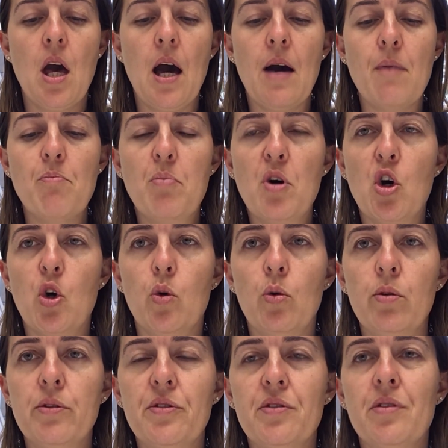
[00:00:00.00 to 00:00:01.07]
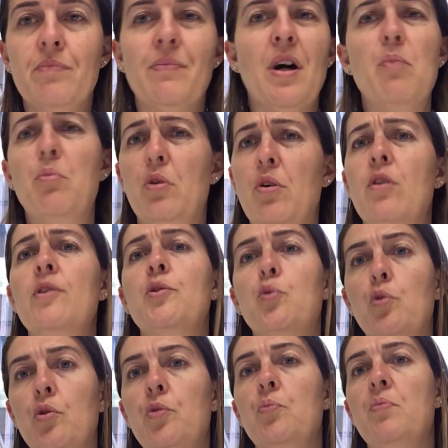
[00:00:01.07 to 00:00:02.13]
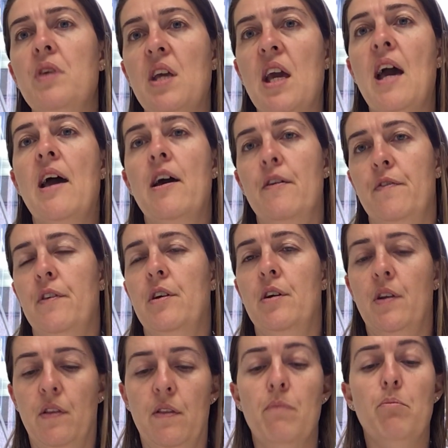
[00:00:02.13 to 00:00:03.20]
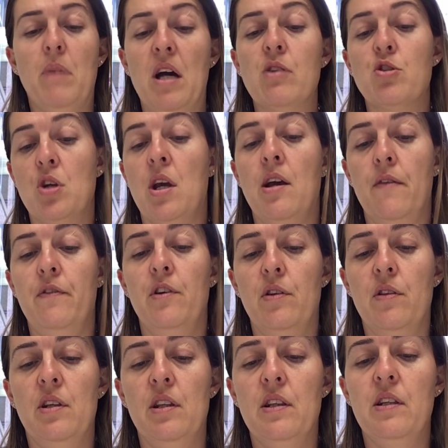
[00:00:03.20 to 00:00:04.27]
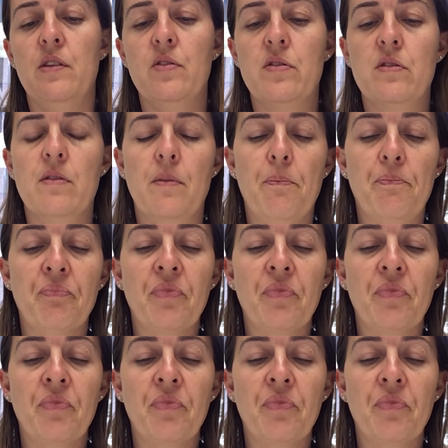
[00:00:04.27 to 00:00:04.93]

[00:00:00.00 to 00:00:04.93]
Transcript: A bolt will be heavier, much heavier than this.